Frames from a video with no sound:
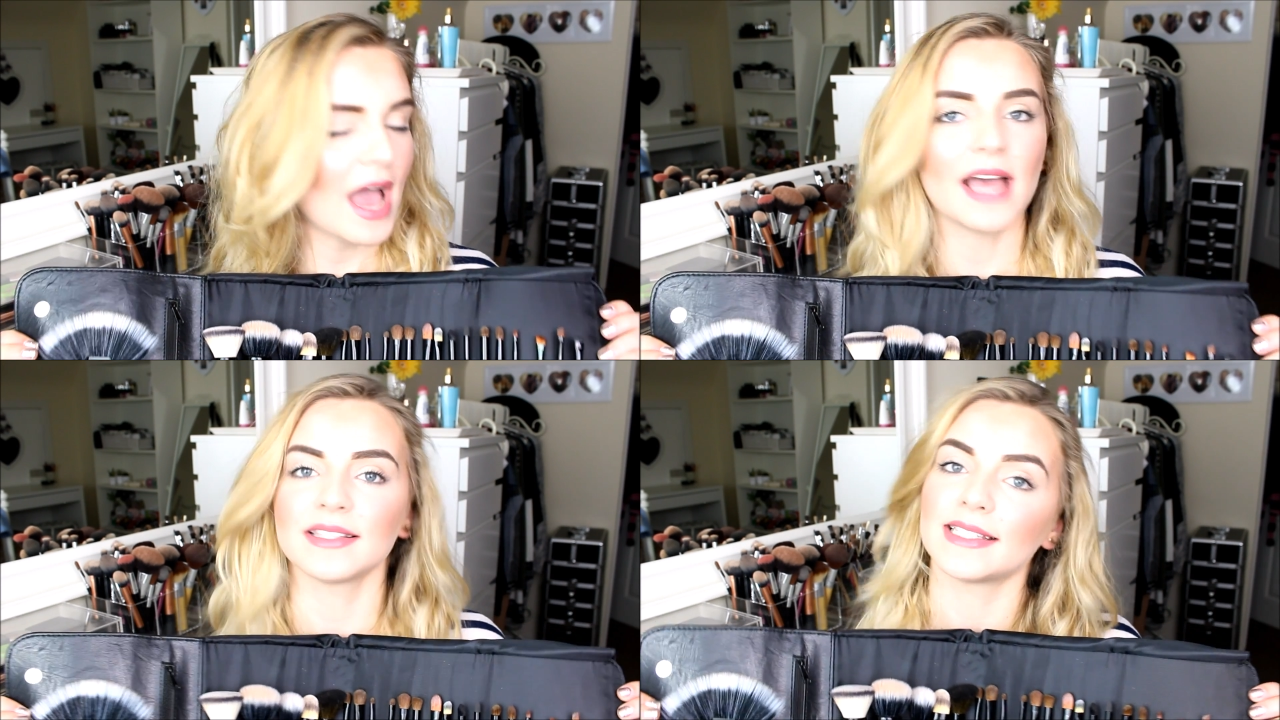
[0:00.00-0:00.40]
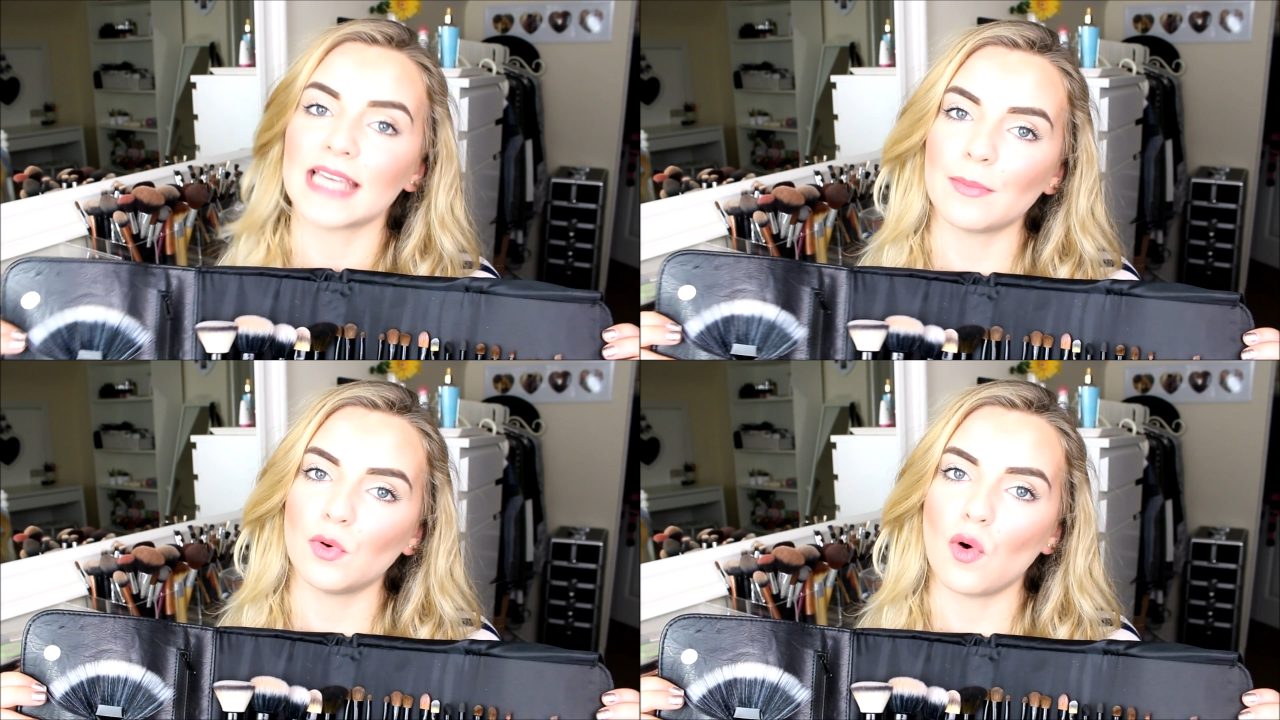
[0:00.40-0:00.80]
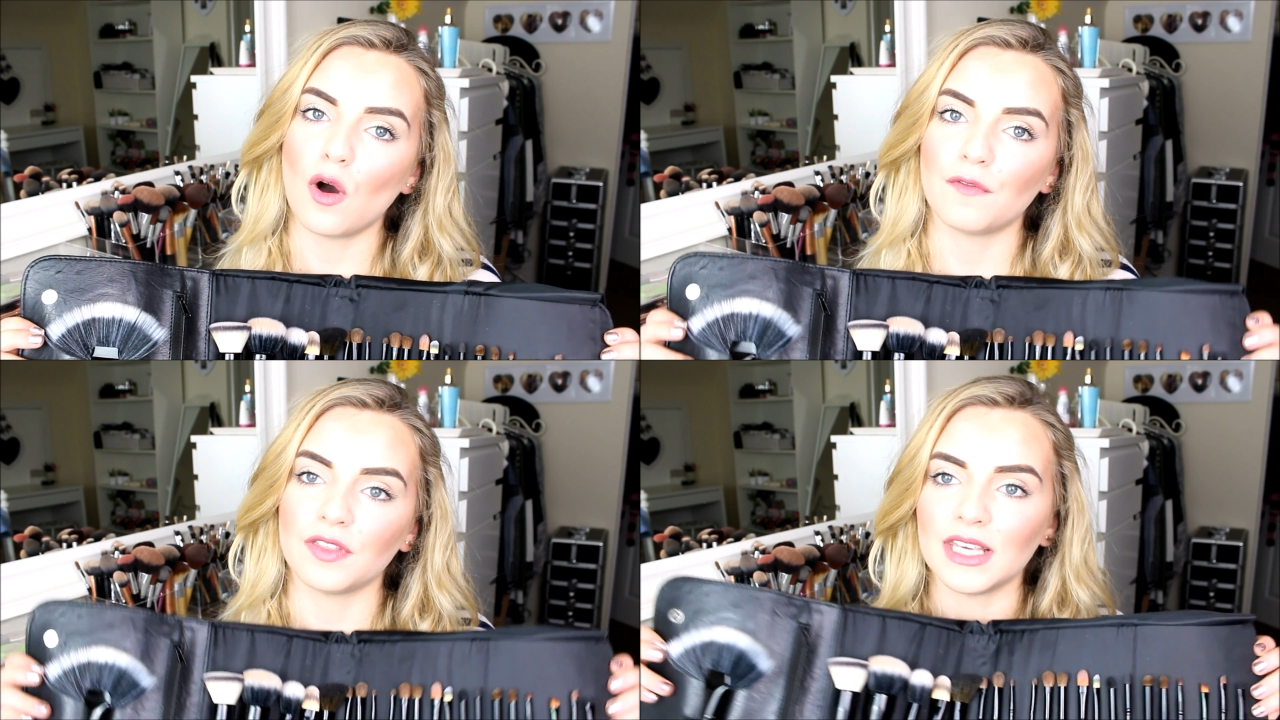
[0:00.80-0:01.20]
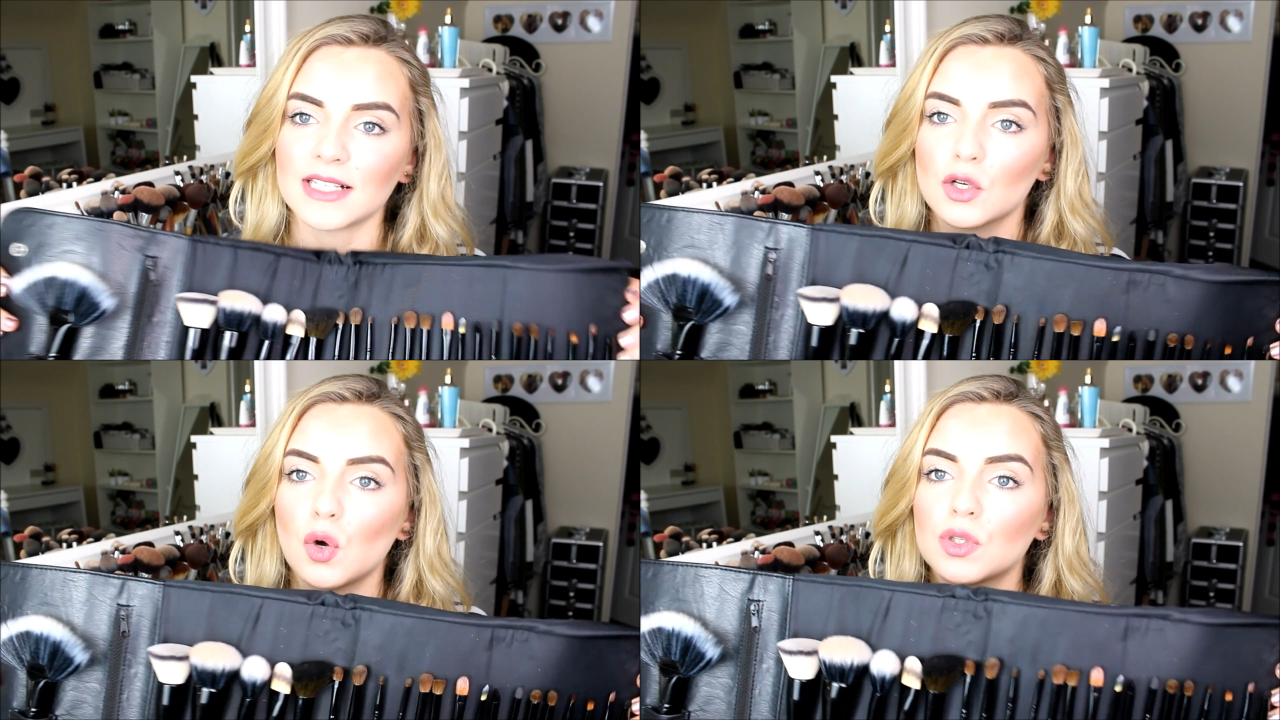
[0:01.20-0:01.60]
and demo of
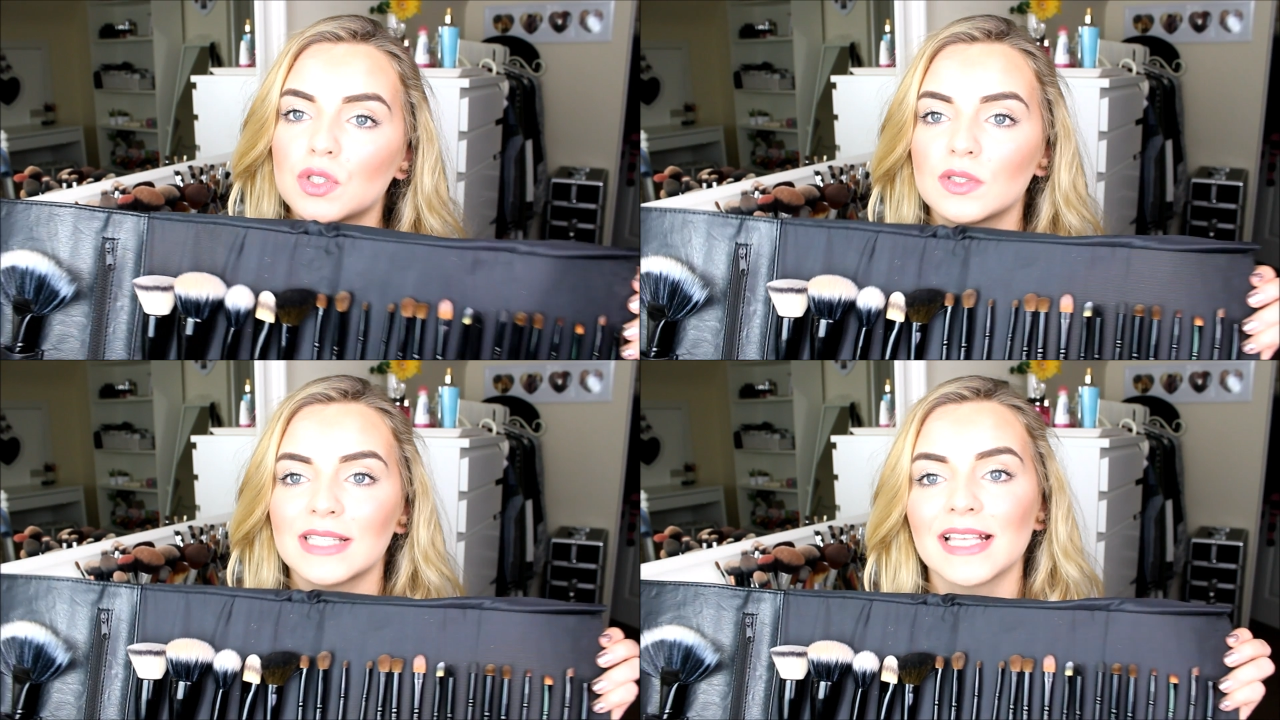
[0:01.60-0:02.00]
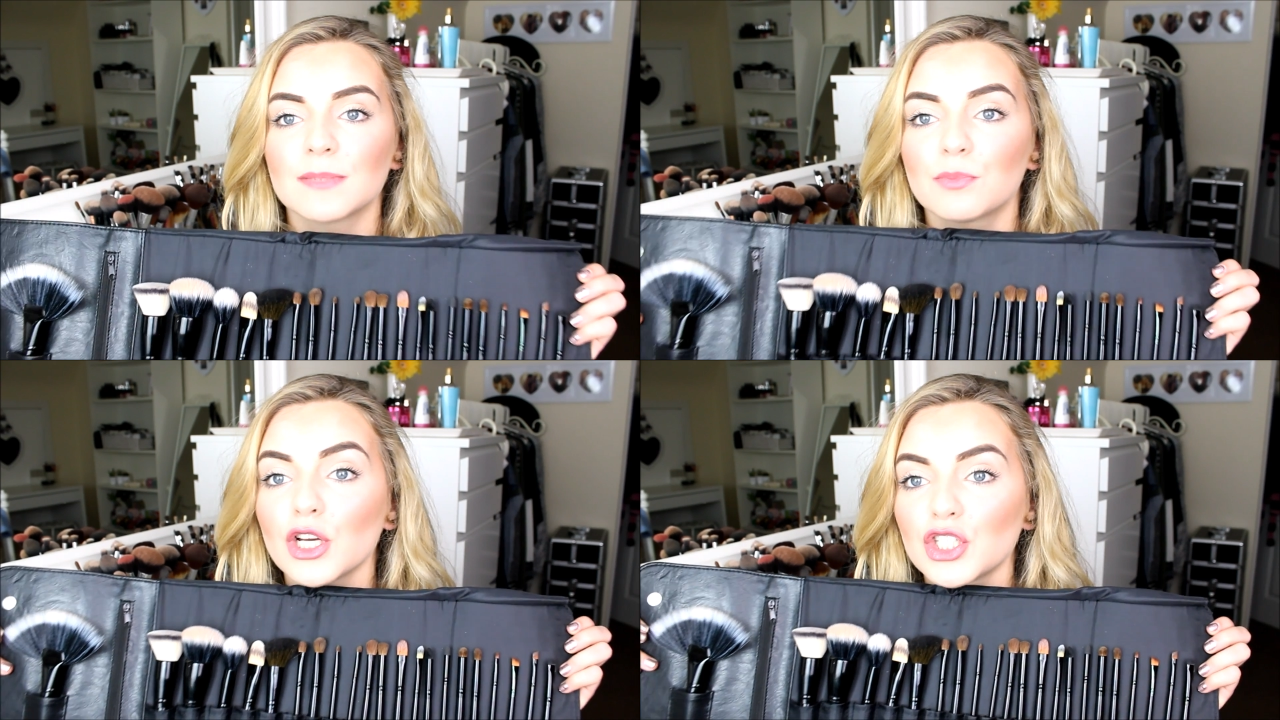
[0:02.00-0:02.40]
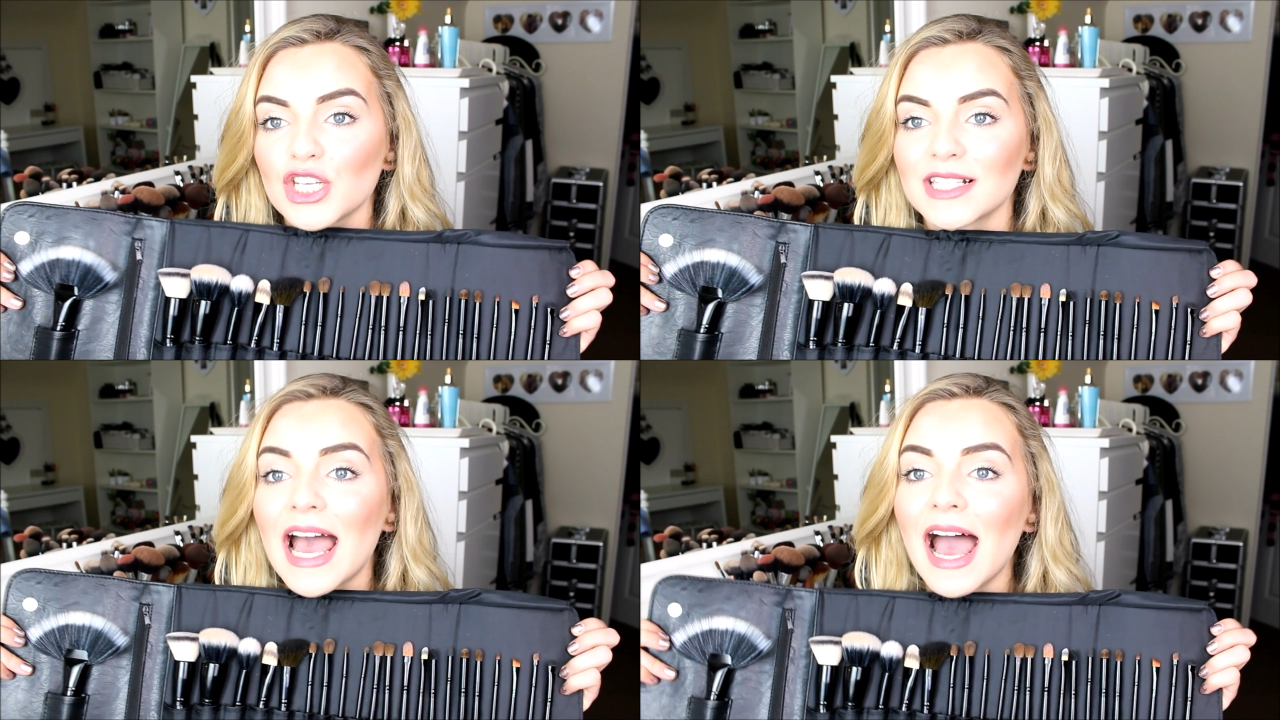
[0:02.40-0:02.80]
these Coastal Scents brushes.